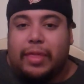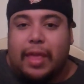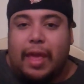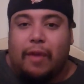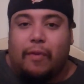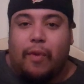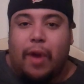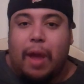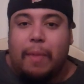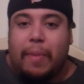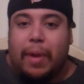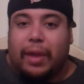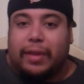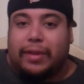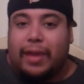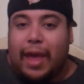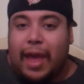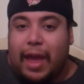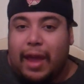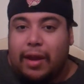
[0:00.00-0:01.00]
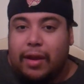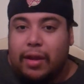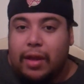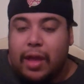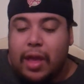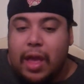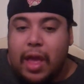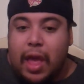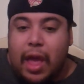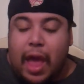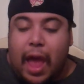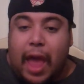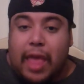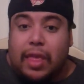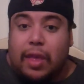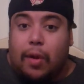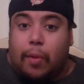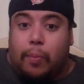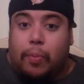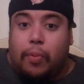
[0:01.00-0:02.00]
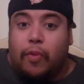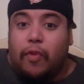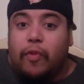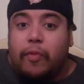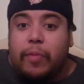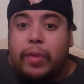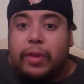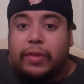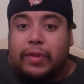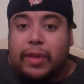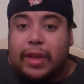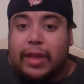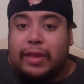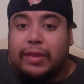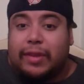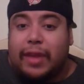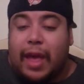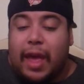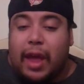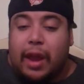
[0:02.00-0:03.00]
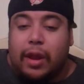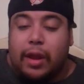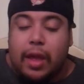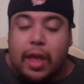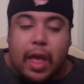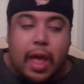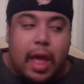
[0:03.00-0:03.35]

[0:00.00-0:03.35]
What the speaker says: Ryback's had and the improvements that he's had